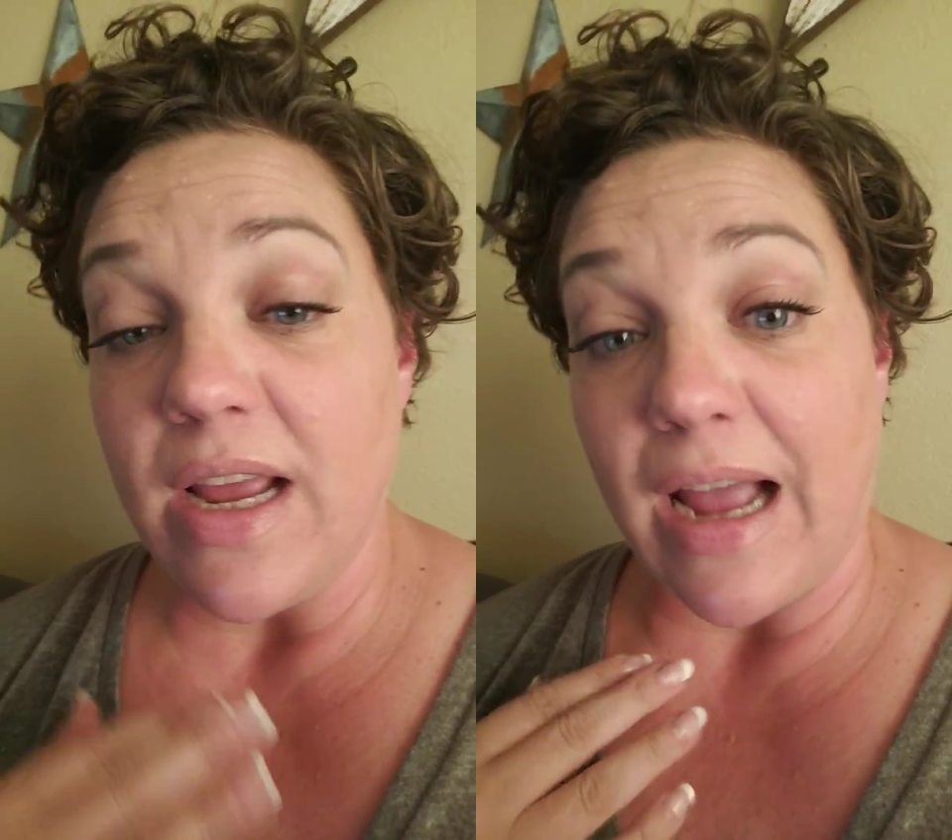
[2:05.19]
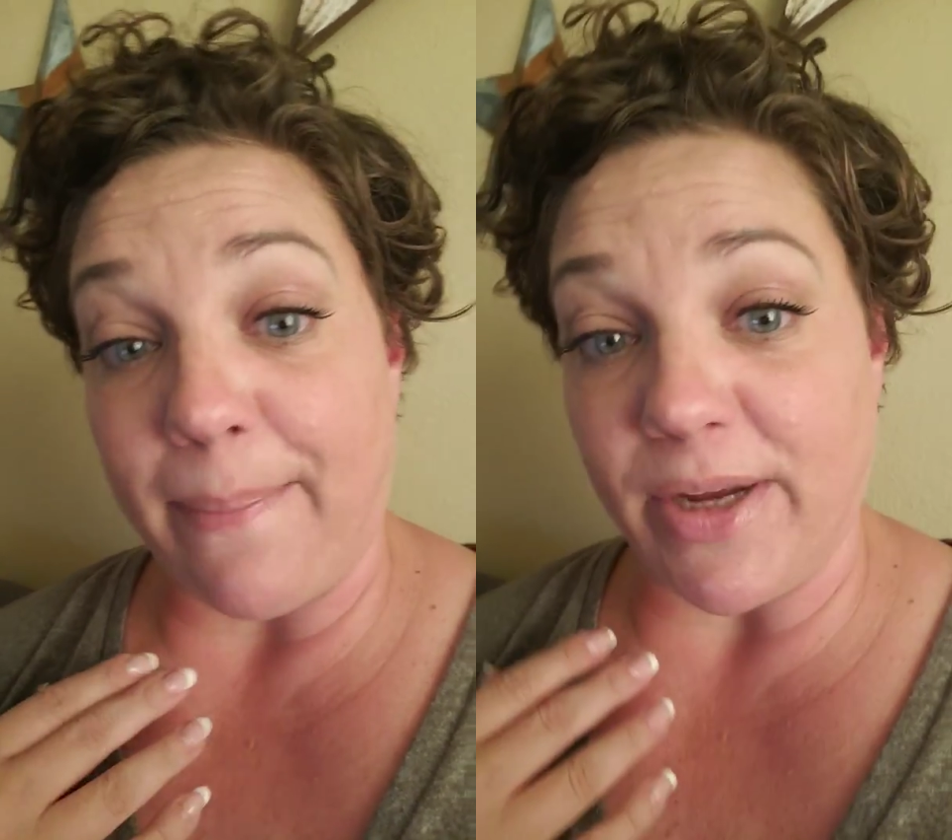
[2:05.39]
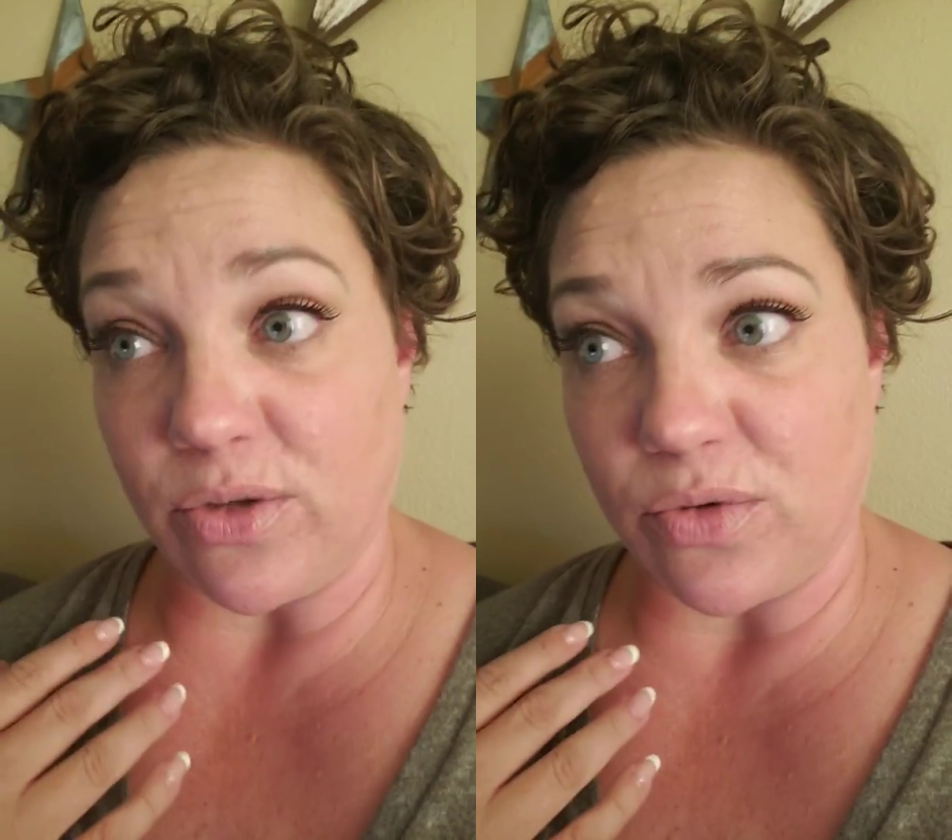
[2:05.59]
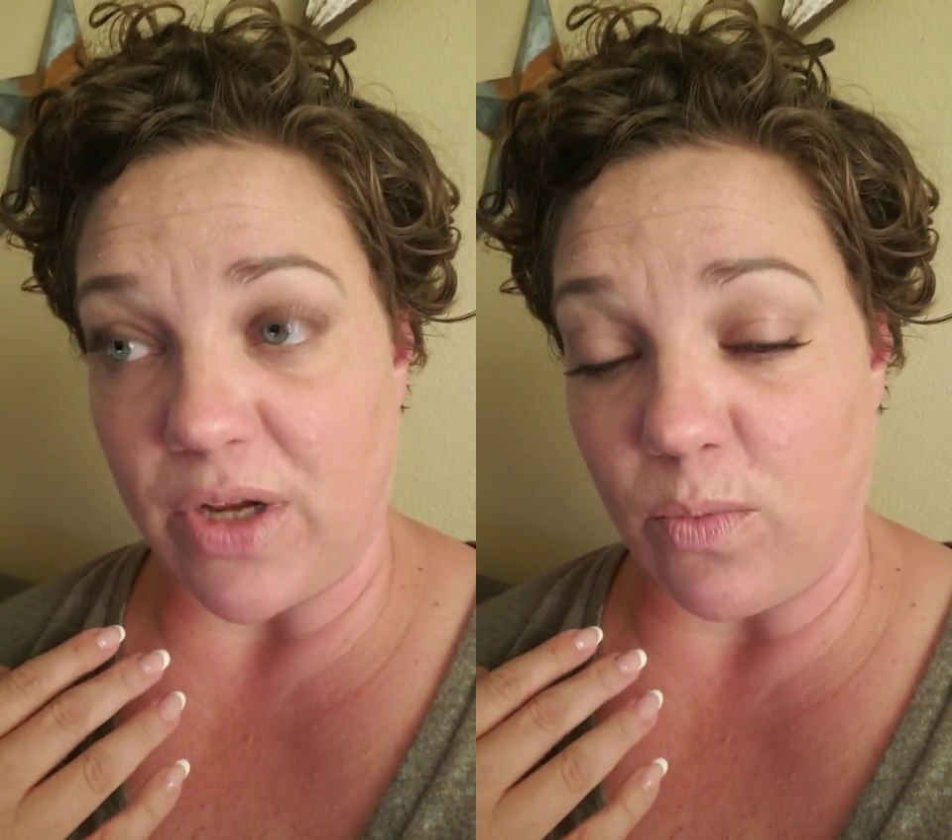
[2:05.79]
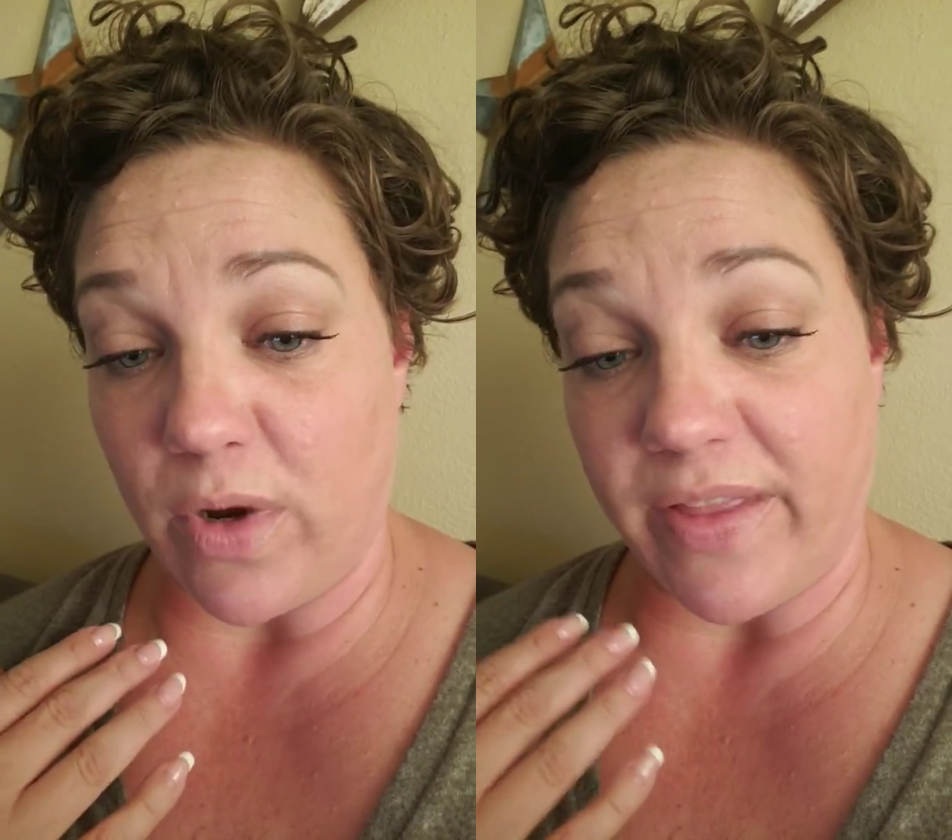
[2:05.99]
I picked
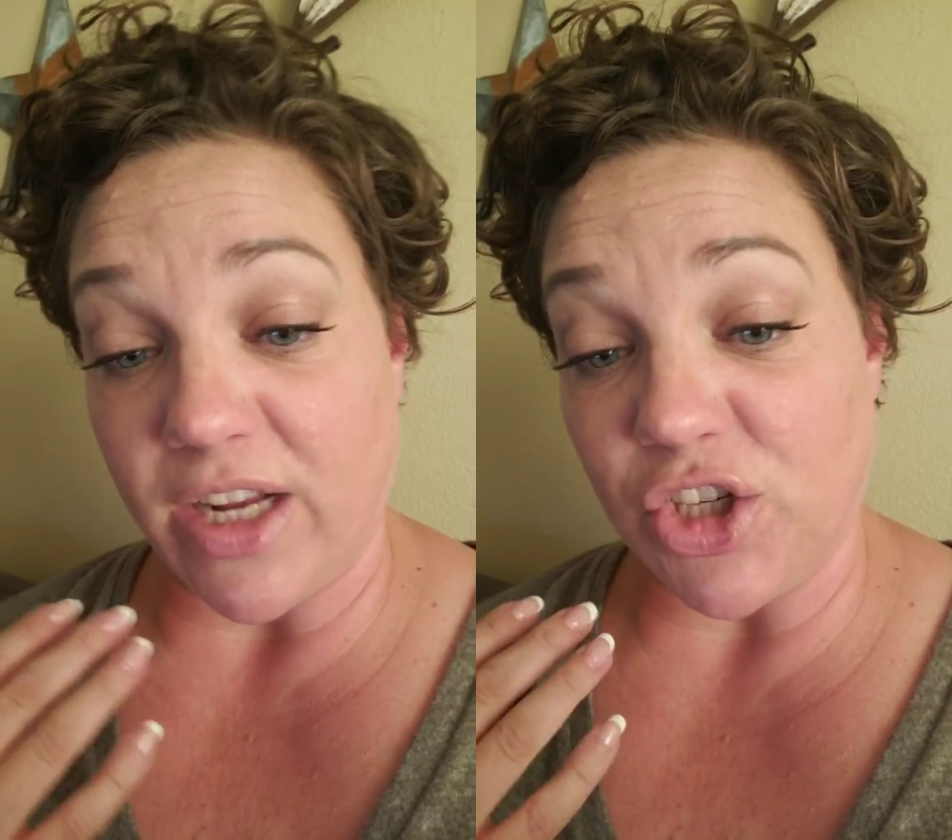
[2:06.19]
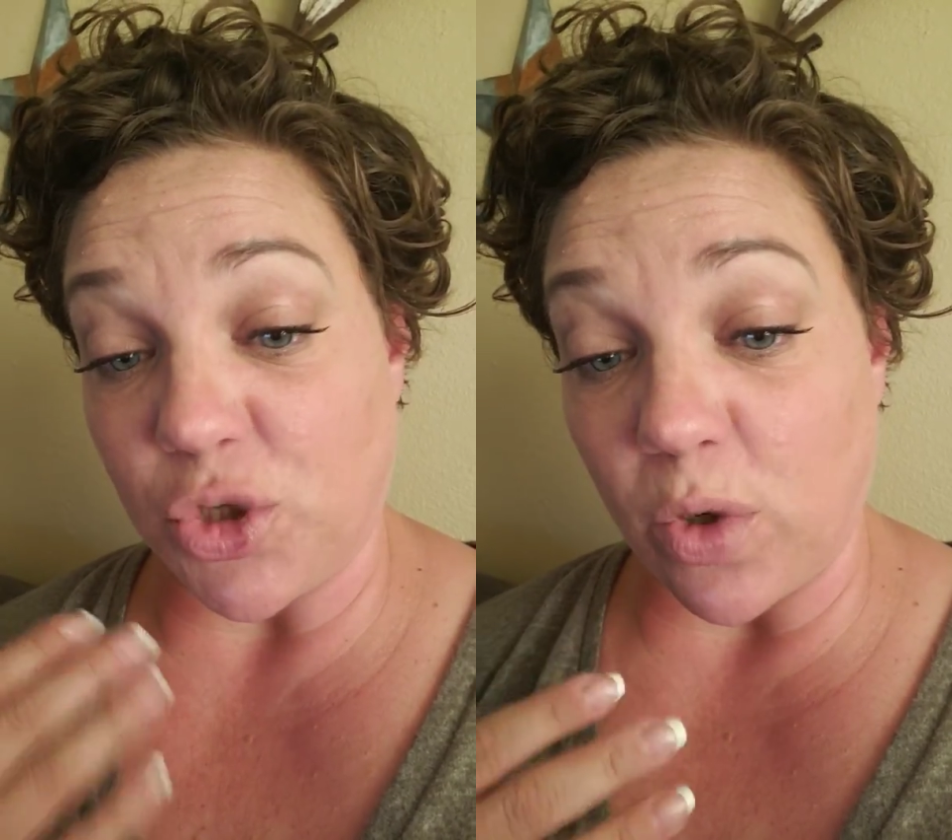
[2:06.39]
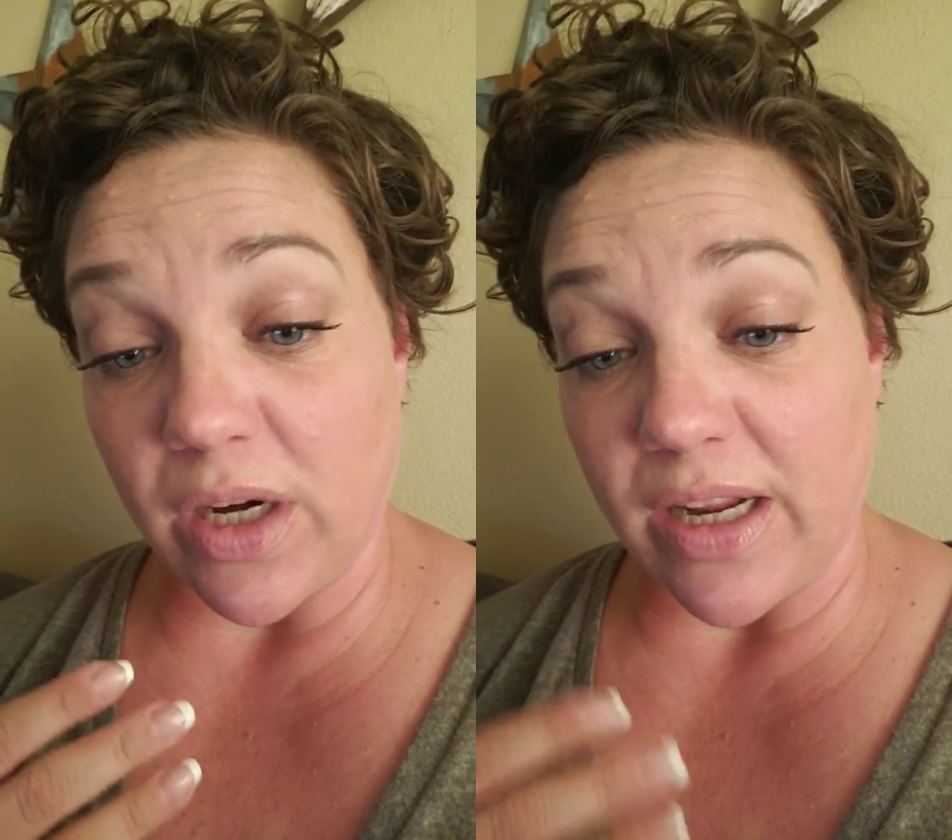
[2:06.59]
one that's short